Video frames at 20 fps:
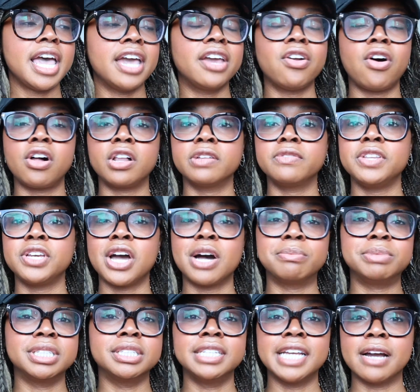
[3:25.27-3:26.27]
and all of the
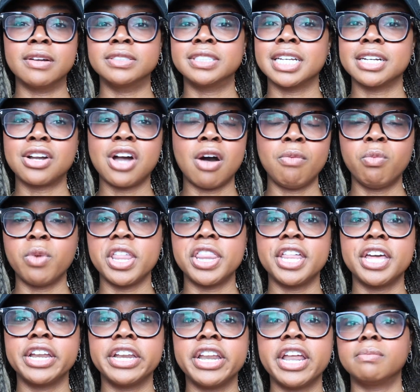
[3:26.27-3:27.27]
ups and downs that come with
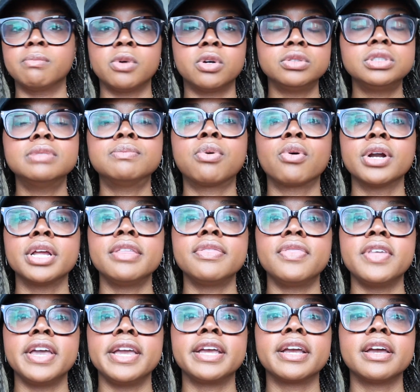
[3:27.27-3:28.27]
it the most important
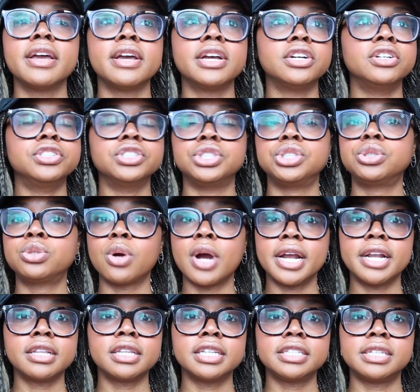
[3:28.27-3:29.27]
thing just
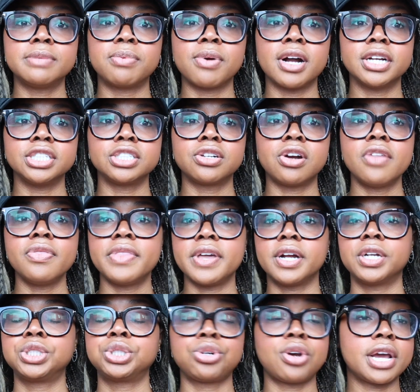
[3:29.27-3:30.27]
try to list a project on
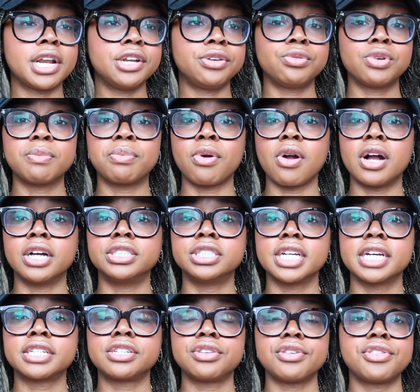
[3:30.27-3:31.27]
there. Try to do a
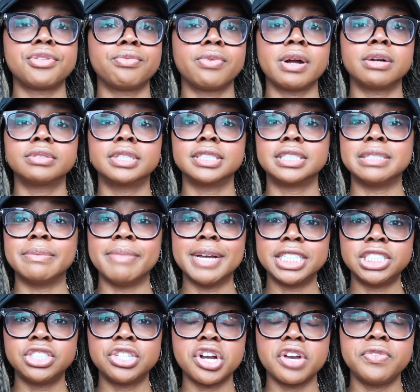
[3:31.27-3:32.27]
project throughout the
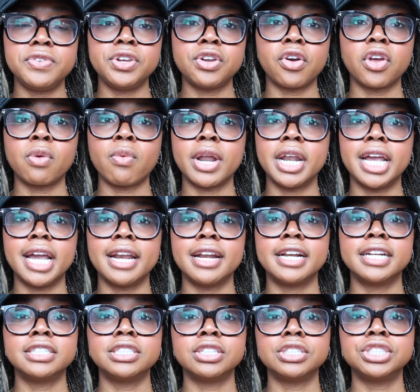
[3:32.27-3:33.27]
semester if you know you want to get
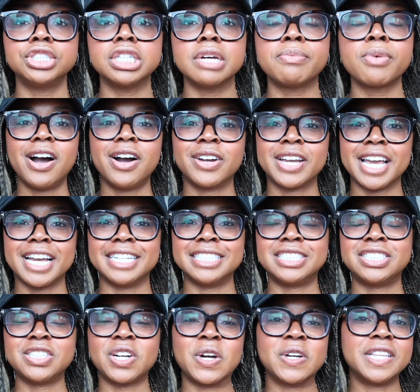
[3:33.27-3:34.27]
an internship. Okay,
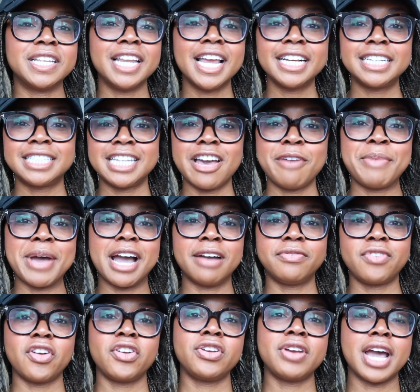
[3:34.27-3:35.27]
so the next step
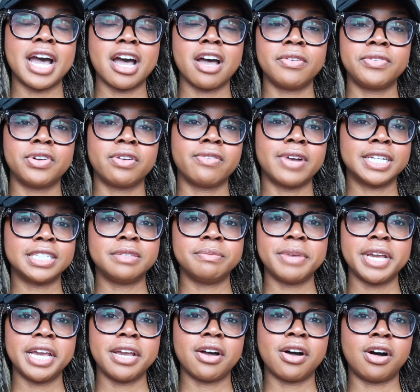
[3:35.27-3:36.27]
after you have your
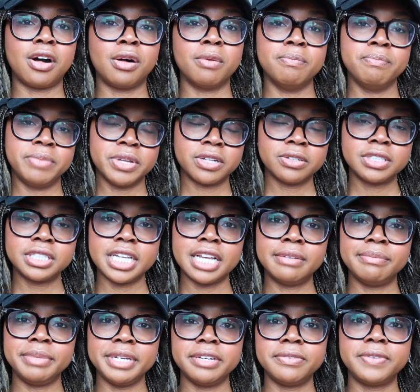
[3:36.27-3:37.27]
resume all built
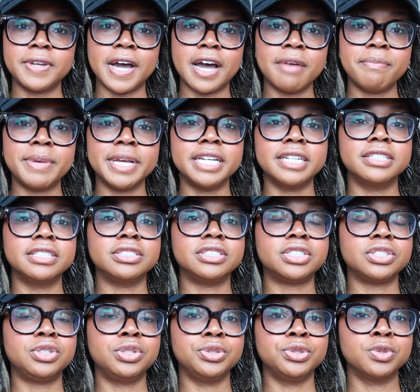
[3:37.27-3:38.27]
and beefed up
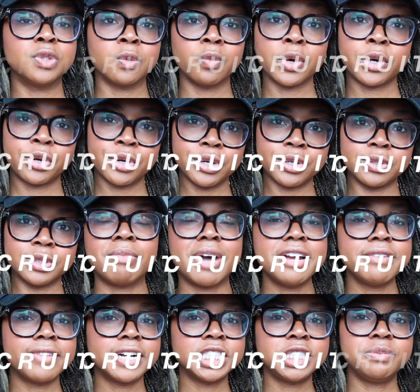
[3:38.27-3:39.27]
is to recruit.
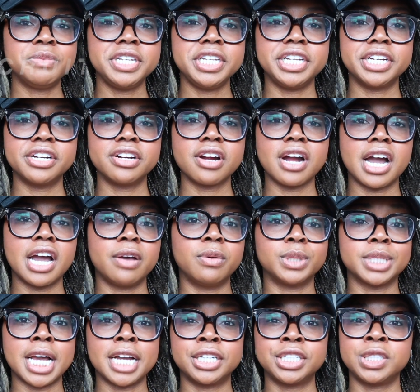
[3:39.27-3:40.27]
My freshman year, I
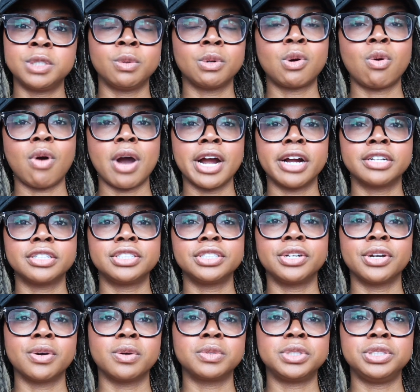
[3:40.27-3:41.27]
was actually required to
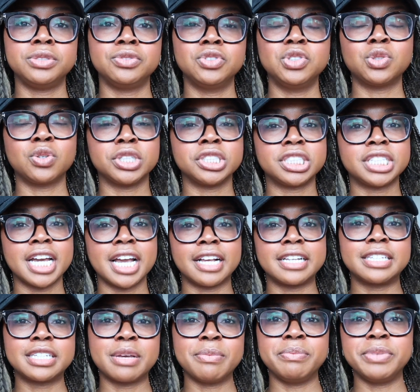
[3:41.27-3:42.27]
go to Georgia
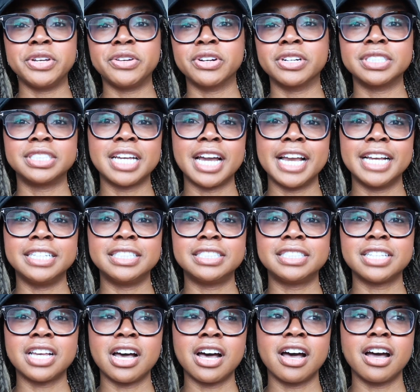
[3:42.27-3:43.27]
Tech's Computer
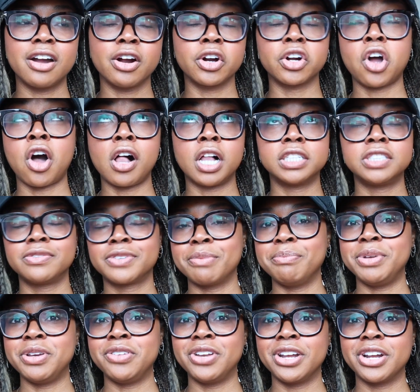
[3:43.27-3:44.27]
Science uh, or College of
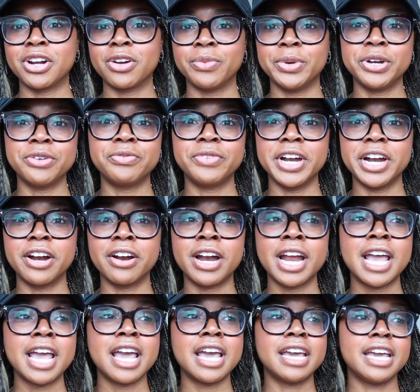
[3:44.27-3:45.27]
Computing Career Fair,
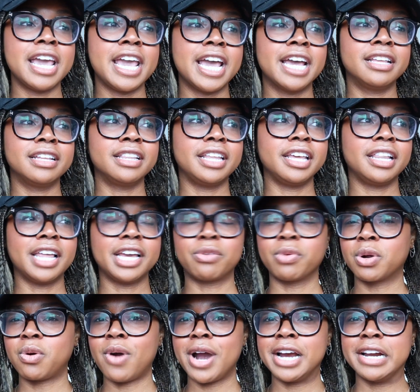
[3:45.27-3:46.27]
and they like
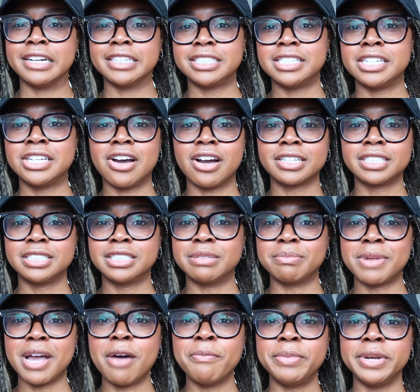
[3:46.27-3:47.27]
required us to talk to
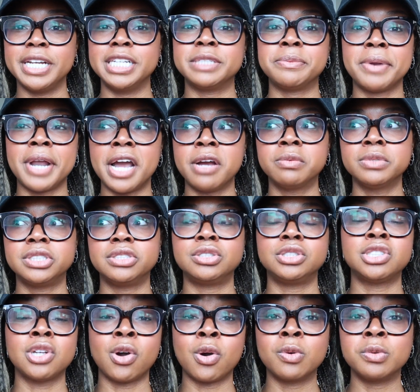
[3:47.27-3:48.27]
some companies. But I was
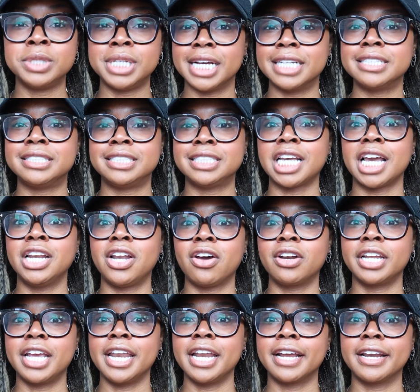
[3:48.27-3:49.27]
so dead set
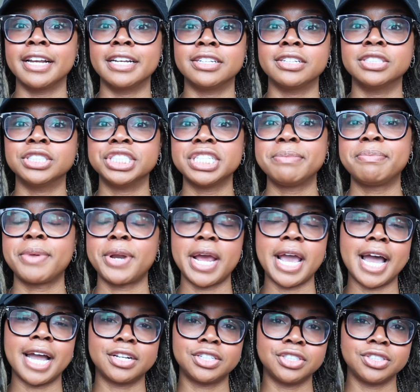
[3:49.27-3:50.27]
on getting an internship, but I
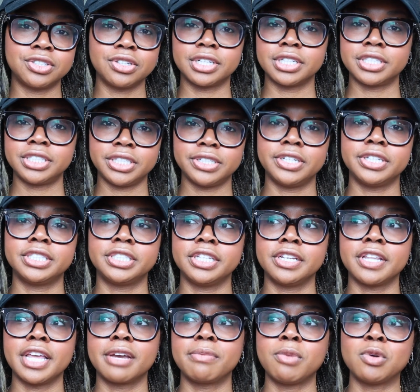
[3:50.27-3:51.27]
actually took it
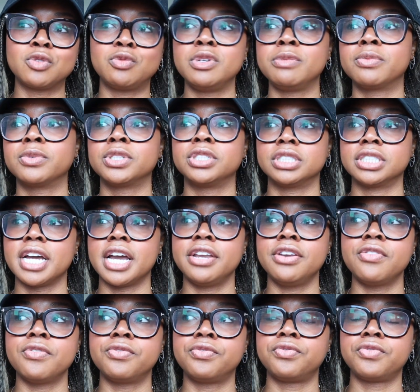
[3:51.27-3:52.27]
seriously. Like most people, just
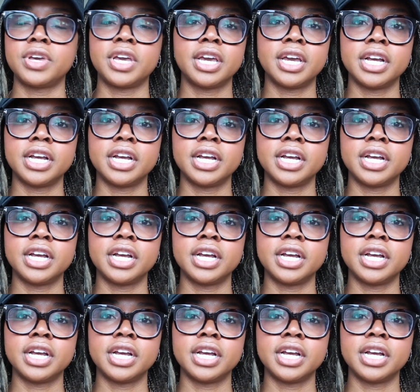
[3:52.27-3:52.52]
kind of,